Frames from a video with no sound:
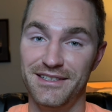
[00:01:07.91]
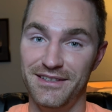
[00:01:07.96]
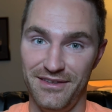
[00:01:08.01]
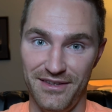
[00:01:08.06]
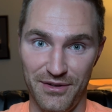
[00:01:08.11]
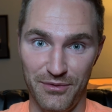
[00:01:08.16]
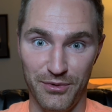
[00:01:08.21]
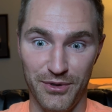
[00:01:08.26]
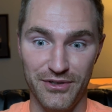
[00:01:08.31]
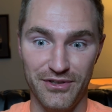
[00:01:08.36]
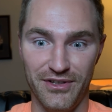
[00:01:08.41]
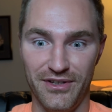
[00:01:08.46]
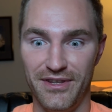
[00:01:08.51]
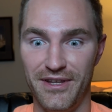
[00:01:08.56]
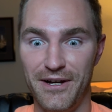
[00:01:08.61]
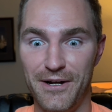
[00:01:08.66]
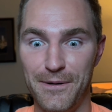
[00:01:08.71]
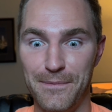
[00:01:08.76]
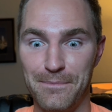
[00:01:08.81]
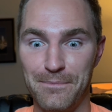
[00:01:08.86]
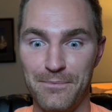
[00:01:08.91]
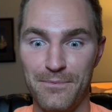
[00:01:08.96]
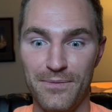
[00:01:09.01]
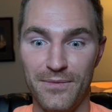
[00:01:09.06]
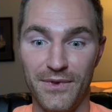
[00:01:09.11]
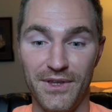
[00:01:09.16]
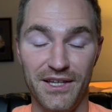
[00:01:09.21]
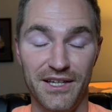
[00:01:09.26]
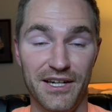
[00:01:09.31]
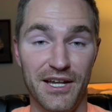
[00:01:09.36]
that works on there,
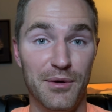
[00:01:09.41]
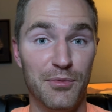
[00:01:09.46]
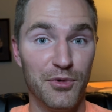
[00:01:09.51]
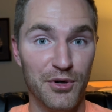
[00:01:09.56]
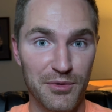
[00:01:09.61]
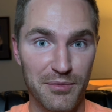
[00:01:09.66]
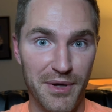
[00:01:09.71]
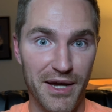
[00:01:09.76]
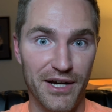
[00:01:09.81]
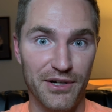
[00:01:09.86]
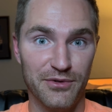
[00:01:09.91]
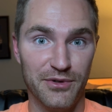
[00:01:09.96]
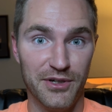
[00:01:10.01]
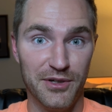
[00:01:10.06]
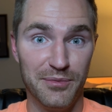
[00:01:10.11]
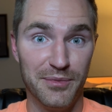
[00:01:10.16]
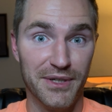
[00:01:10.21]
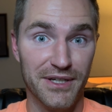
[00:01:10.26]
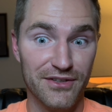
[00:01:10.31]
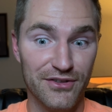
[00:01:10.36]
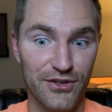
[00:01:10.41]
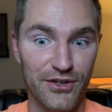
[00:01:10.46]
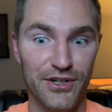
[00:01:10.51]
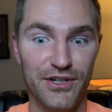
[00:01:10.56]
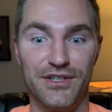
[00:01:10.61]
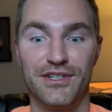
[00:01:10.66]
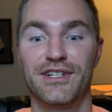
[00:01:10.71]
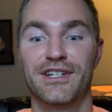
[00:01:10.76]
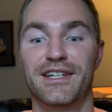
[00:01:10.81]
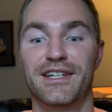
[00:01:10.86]
an M1 Mac running Big Sur,